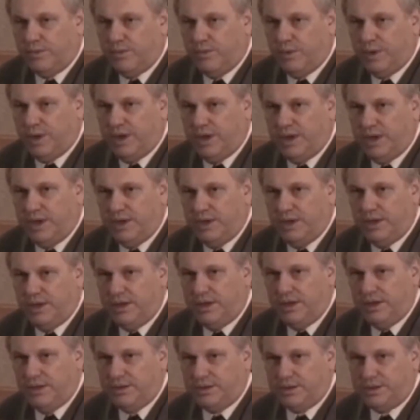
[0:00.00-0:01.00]
We
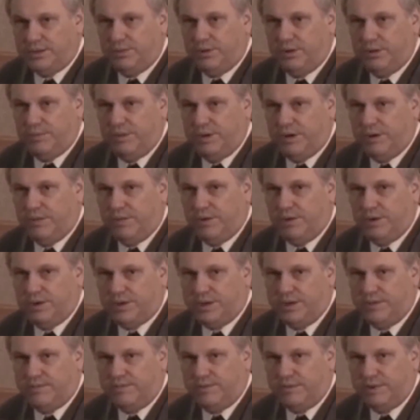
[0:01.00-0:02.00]
used to put
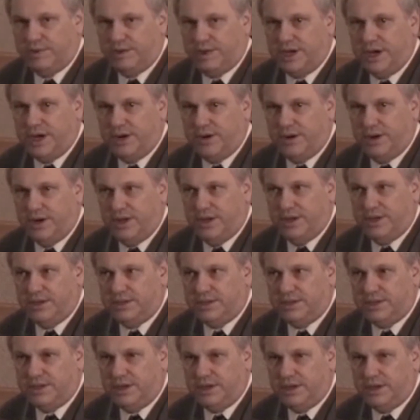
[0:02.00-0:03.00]
billboards up for
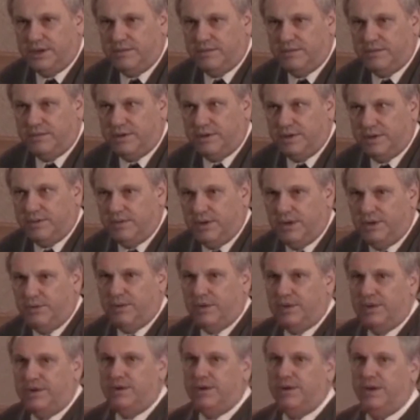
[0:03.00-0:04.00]
charities, and we
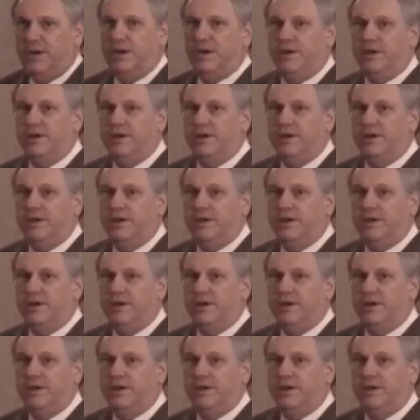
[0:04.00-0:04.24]
would